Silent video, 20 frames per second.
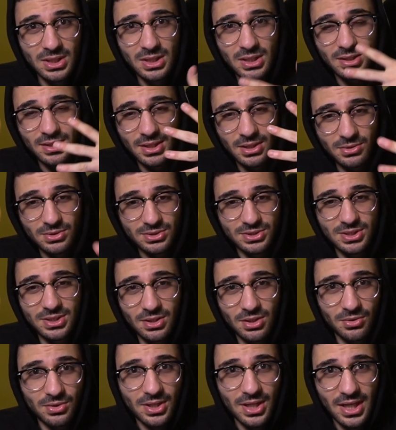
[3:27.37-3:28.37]
there was the
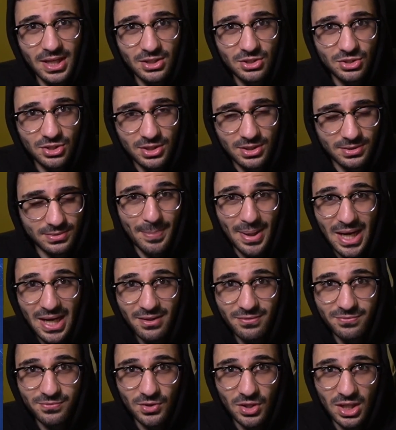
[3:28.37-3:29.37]
location
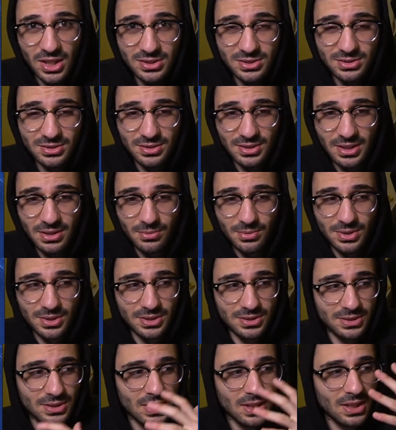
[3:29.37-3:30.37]
Bifrost that
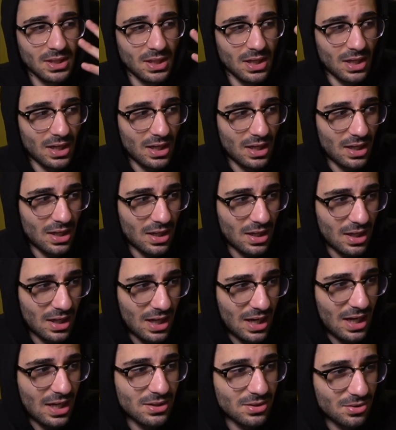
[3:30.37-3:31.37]
was a
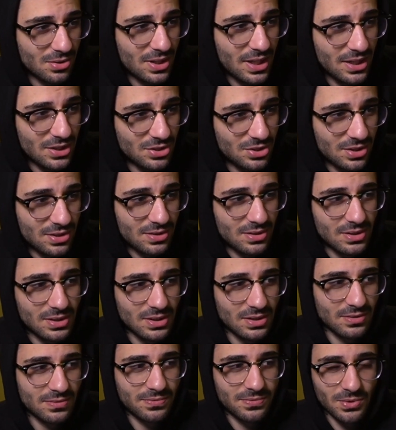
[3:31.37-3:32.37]
hot location
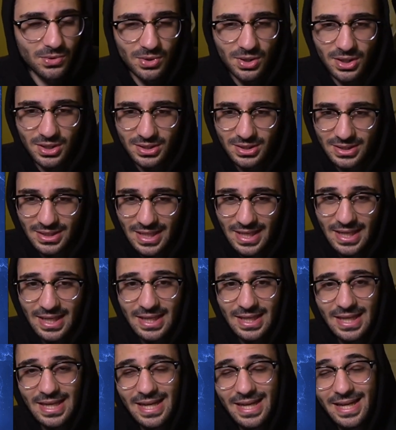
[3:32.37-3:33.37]
for a
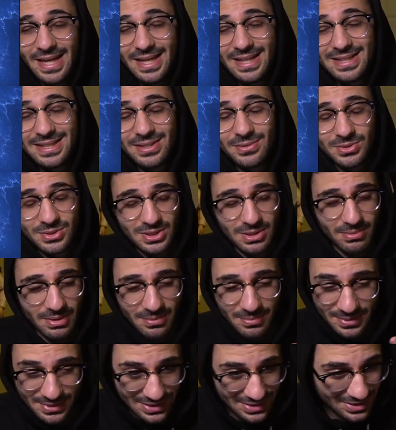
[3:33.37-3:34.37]
day, and it was coming
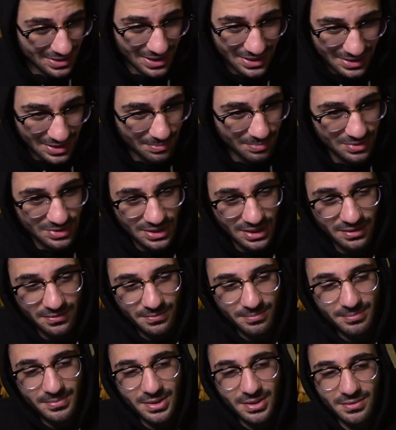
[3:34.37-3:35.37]
up in
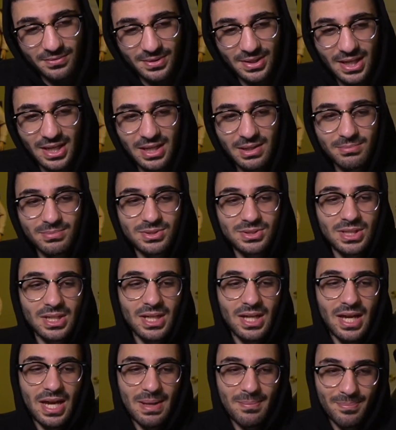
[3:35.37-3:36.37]
60% of games.
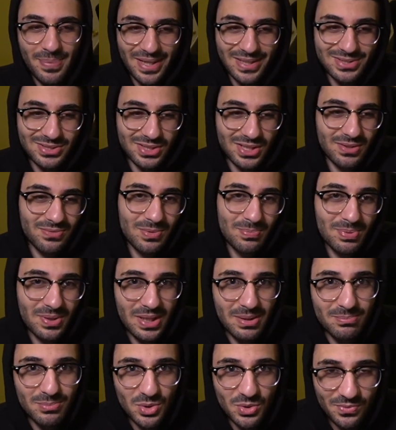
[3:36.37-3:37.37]
And basically, if you
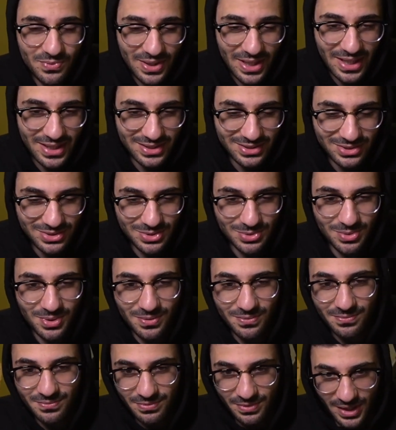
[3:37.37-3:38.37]
play move decks, you were
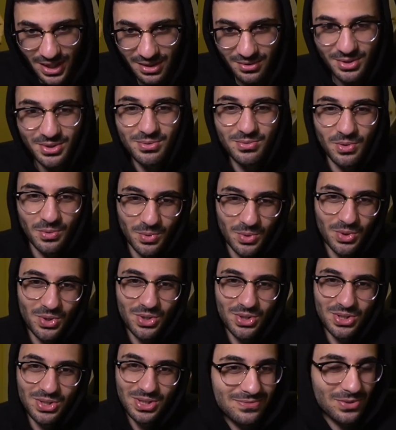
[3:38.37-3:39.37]
very
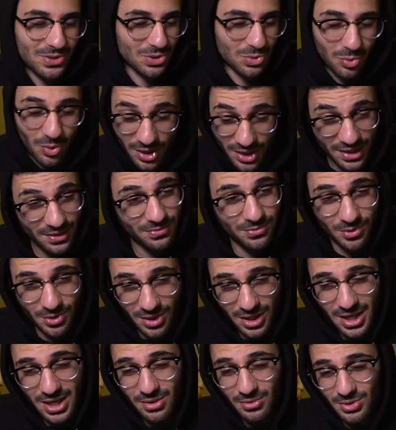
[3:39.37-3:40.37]
rewarded for
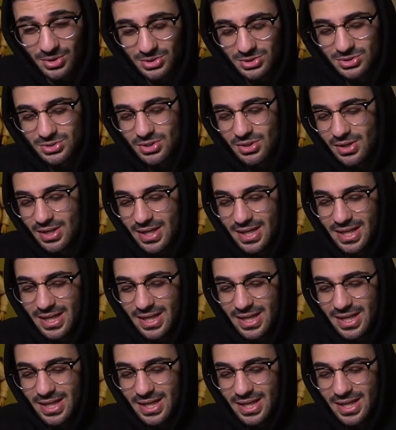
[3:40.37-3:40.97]
24 hours. So